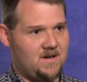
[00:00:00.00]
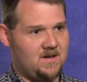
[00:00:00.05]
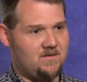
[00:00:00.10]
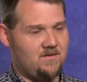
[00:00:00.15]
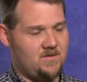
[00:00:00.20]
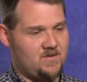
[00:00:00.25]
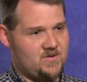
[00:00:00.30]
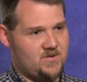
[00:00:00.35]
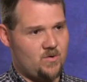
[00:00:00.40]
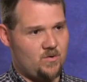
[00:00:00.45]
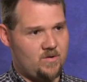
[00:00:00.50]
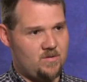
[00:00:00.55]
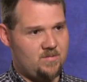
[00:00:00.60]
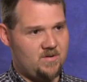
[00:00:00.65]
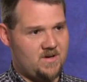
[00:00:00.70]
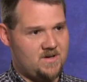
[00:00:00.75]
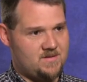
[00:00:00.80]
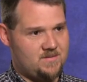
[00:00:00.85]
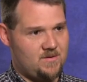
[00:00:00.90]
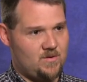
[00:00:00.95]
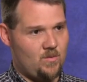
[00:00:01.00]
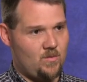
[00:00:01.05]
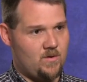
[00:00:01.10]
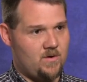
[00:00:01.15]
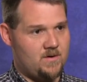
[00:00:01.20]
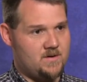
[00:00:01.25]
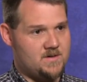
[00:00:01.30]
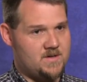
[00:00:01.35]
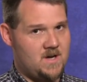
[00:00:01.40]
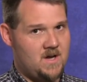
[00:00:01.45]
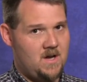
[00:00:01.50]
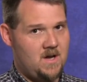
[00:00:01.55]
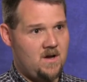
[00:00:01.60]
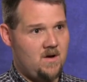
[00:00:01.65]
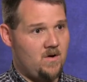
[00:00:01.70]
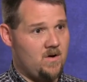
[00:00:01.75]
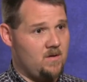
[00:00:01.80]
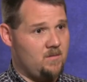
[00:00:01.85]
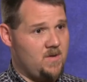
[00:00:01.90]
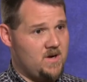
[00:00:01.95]
for store replenishment orders
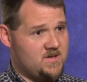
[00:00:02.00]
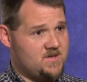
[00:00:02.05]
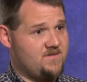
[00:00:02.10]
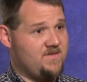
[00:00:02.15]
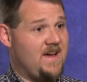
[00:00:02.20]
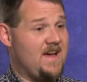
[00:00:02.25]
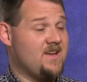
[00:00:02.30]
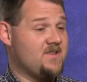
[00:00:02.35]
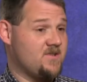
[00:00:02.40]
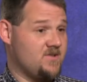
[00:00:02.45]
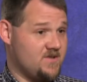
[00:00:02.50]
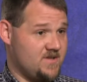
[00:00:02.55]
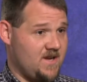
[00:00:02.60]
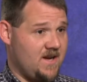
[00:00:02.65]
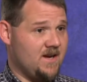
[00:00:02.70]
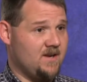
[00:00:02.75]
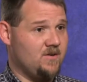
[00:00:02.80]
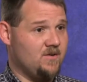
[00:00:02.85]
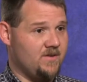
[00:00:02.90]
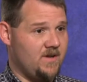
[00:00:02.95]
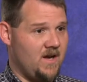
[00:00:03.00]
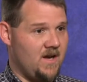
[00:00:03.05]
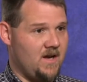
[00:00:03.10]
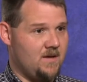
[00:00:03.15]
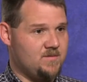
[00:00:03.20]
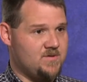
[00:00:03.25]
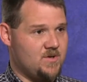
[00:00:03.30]
on a much faster cycle time.